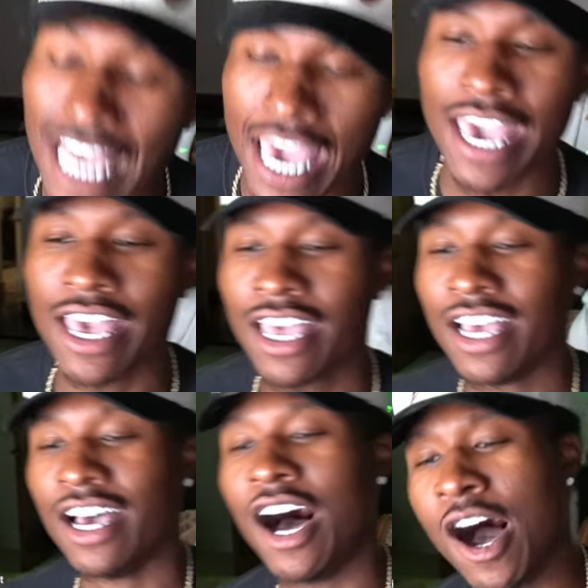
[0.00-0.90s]

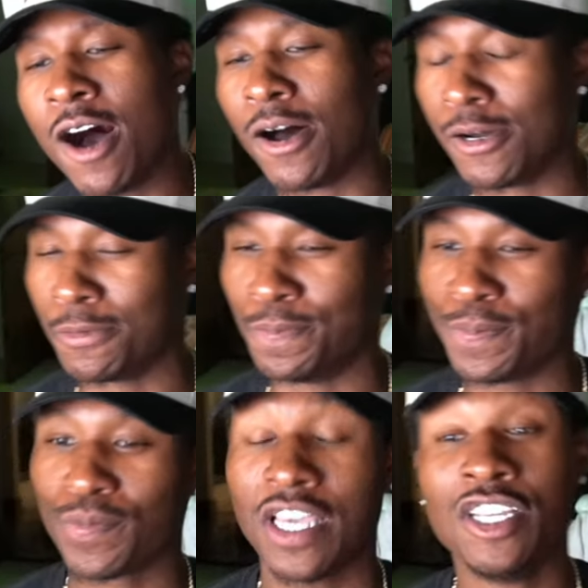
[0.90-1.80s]
I'm saying?
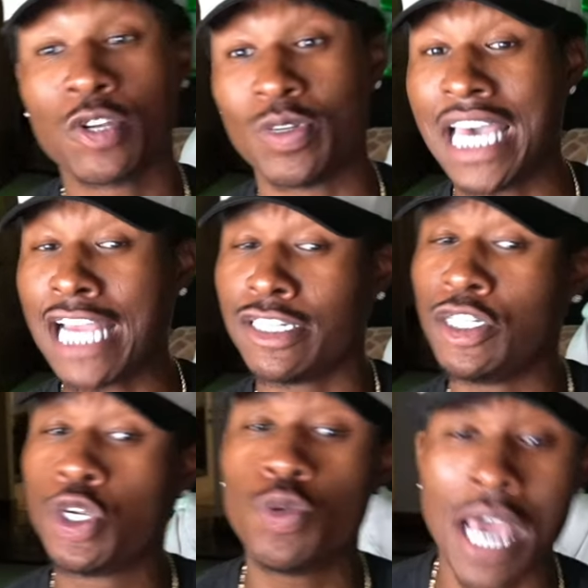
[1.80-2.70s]
This was actually
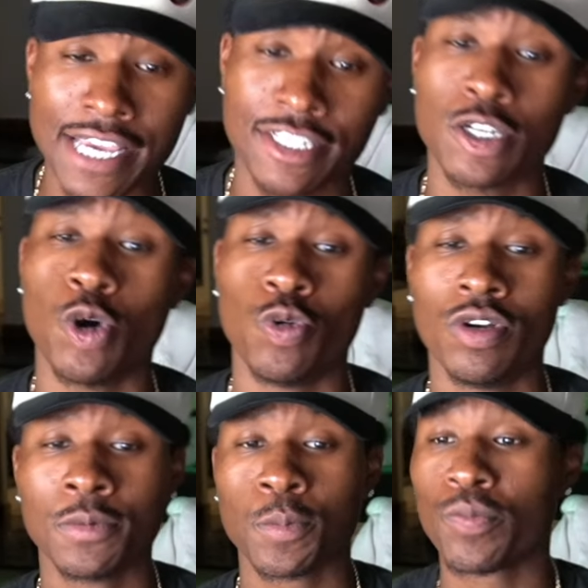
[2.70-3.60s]
two nights ago.
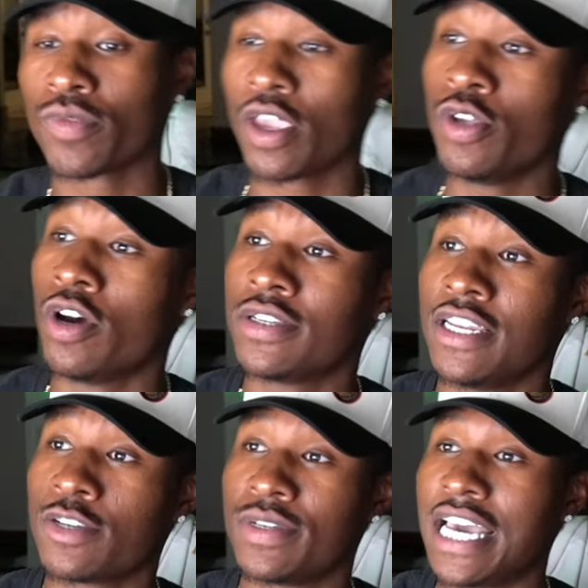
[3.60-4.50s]
You know what I'm saying?
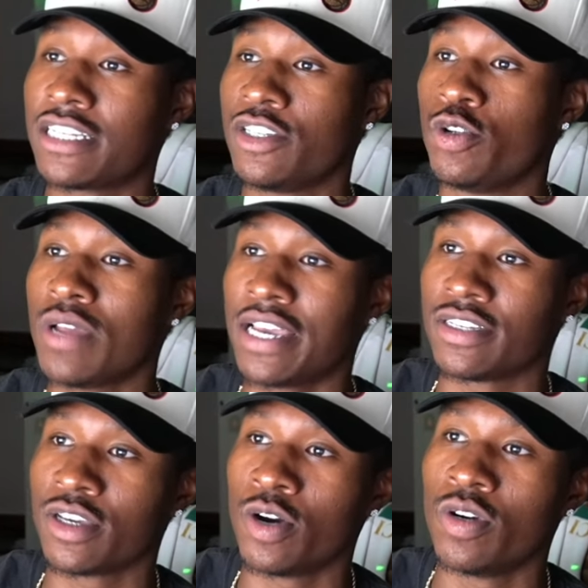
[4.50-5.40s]
This was actually two nights
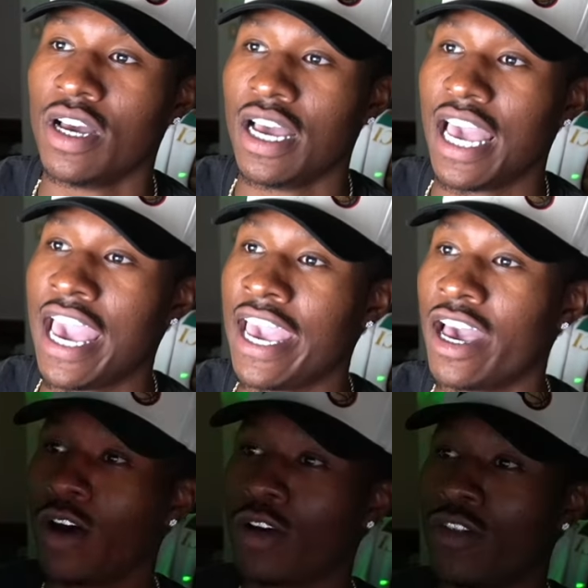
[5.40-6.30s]
ago. And
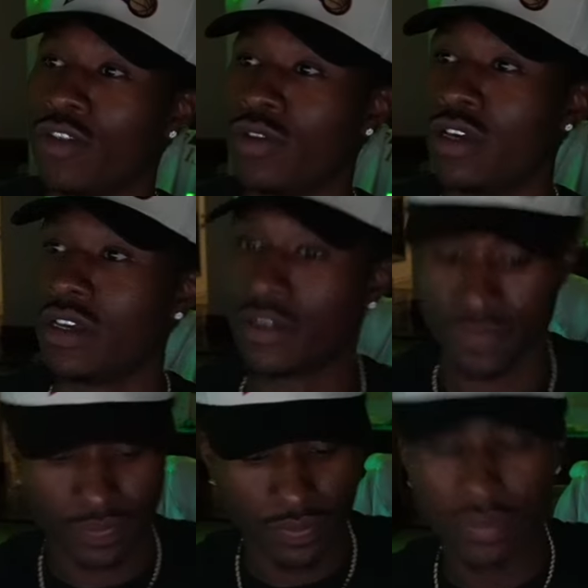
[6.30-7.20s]
hold on real quick.
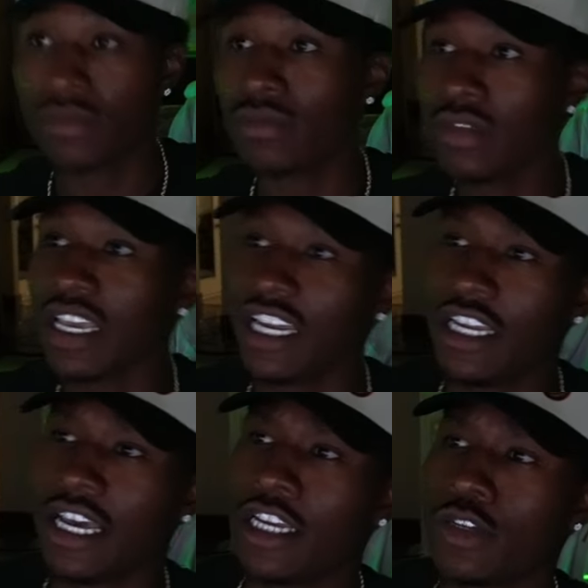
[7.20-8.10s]
Yeah,
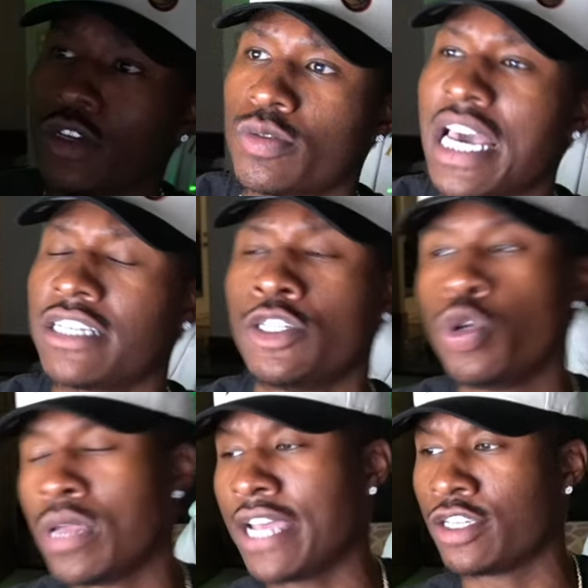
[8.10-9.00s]
this was actually
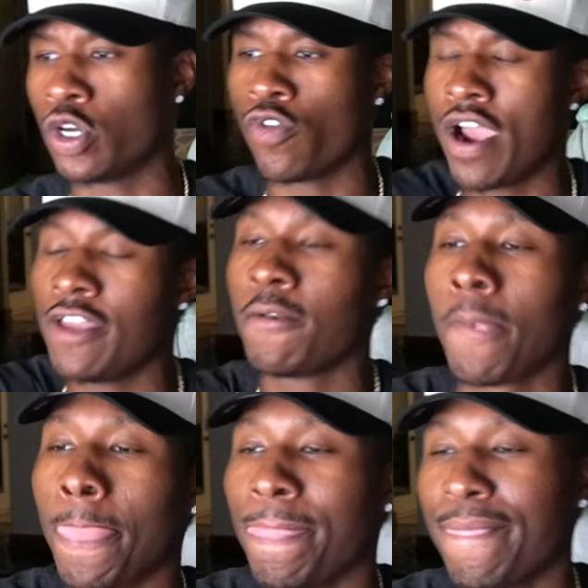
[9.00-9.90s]
two nights ago, right?
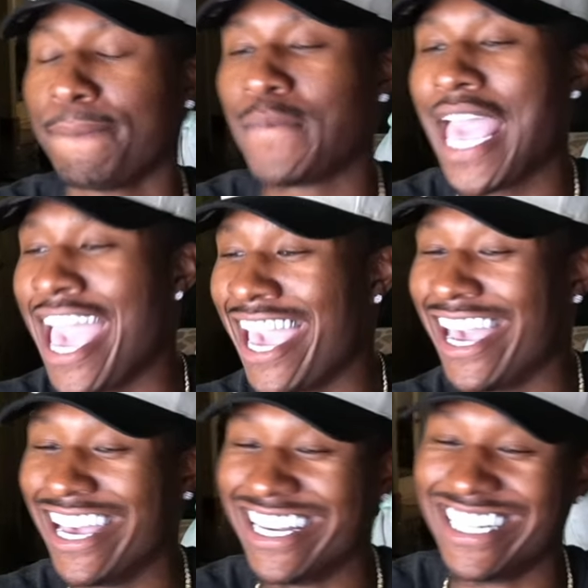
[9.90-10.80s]

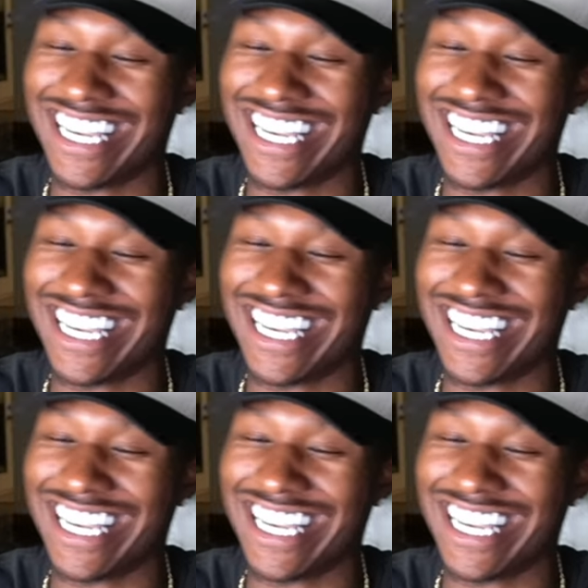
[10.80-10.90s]
And